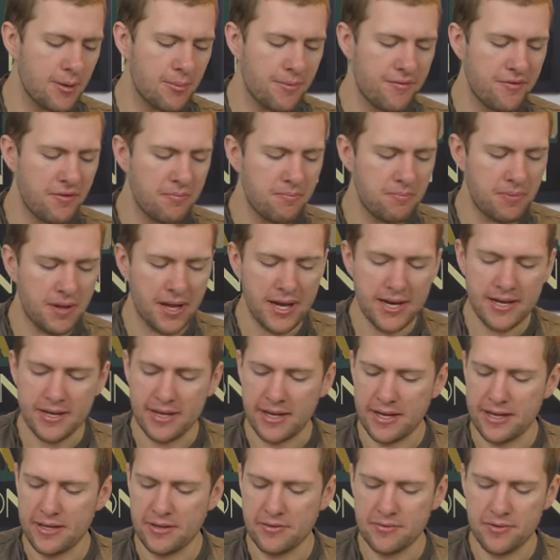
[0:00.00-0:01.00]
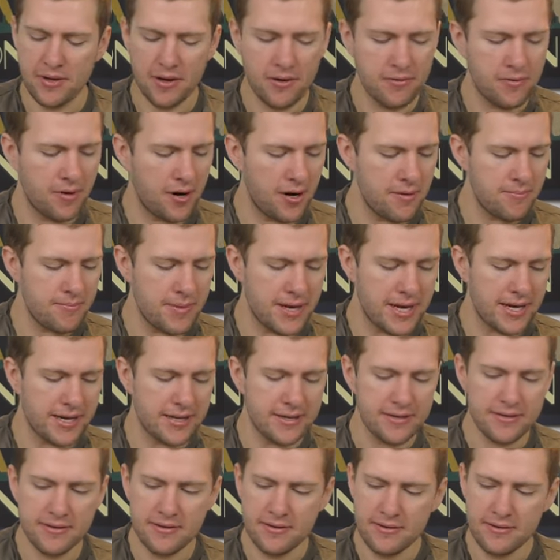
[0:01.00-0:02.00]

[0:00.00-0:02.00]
If you've played it, you'll know what I mean,